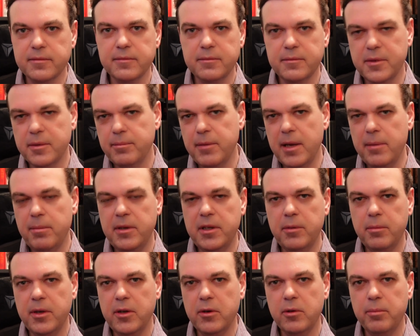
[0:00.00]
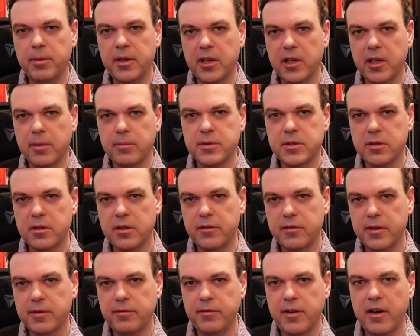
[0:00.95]
well, maybe we all become sort of
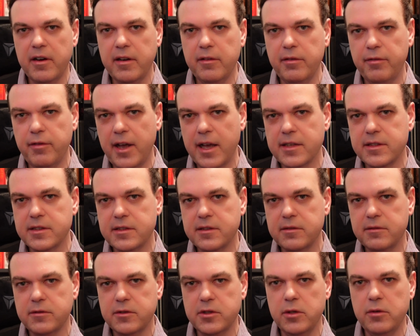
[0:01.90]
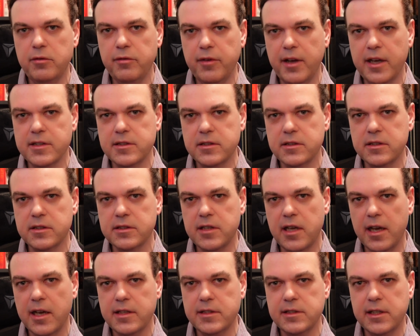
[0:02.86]
a very fast, too fast
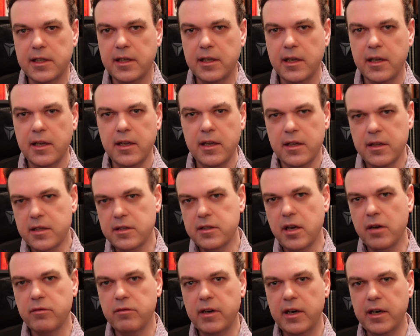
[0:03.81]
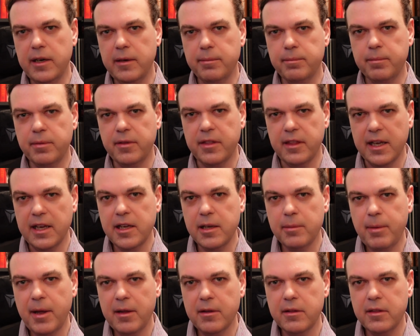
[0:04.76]
society that don't really think
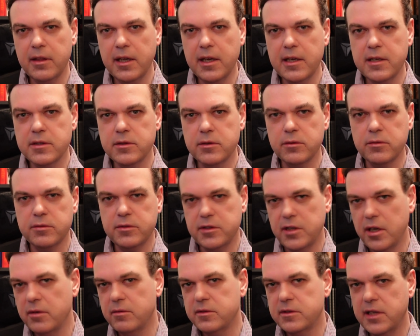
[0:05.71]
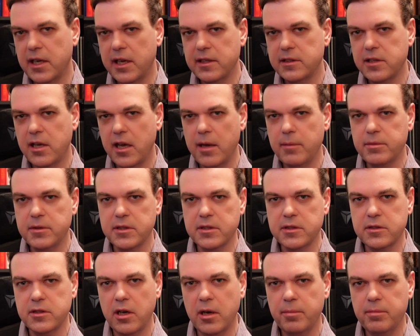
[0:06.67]
about things, or don't take time to
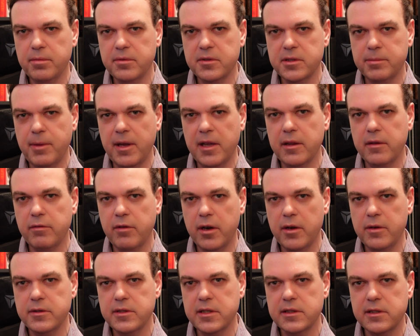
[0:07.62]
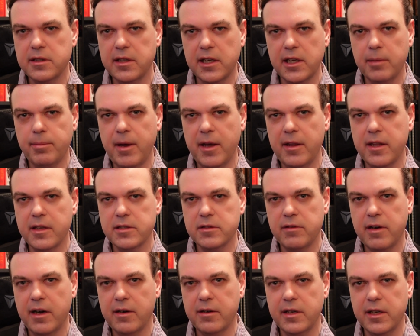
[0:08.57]
stop, smell the roses, think about their
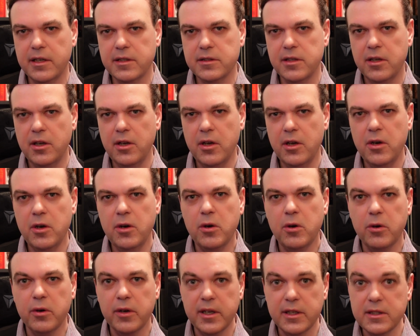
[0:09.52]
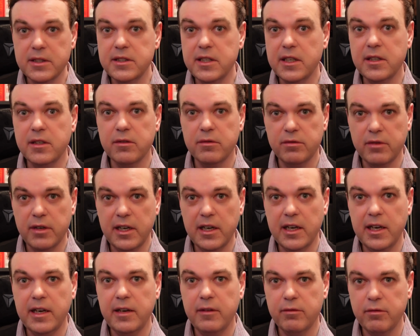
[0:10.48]
surroundings, or consider
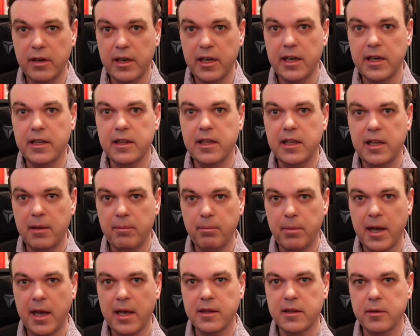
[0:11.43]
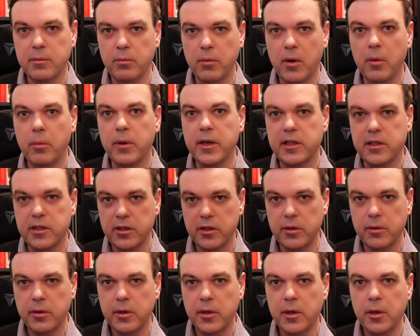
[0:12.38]
really, really the impact that what we
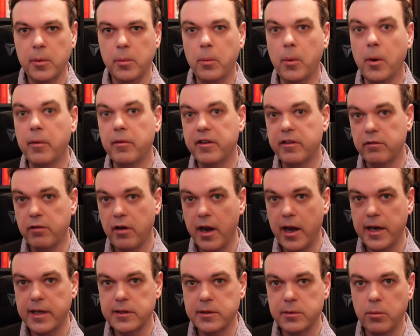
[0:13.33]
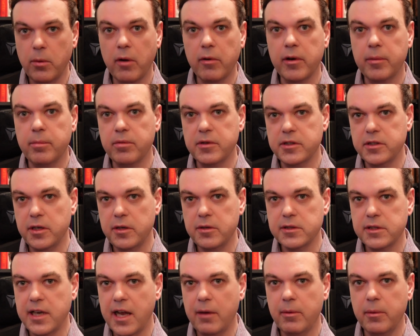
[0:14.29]
do, what we write, what we
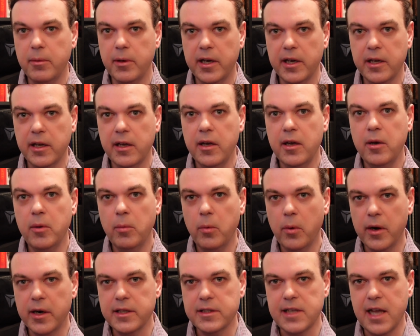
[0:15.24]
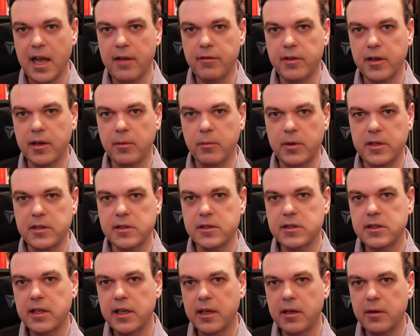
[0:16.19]
produce and how we work, what it's having. We
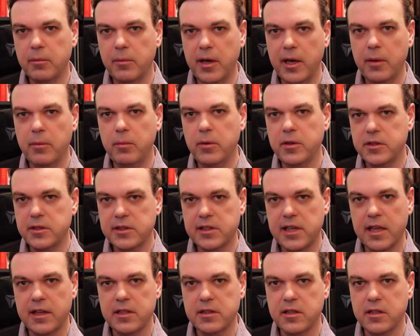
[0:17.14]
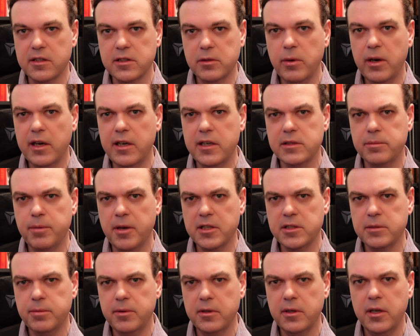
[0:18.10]
just think, well, we'll just get this done as quickly as
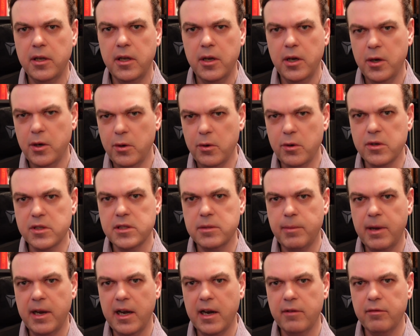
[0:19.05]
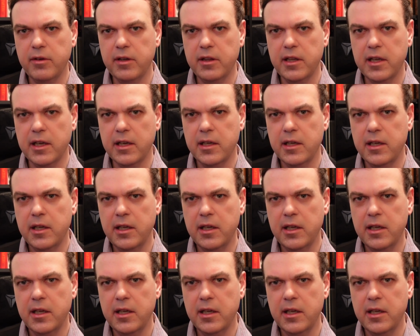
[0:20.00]
possible, automate everything,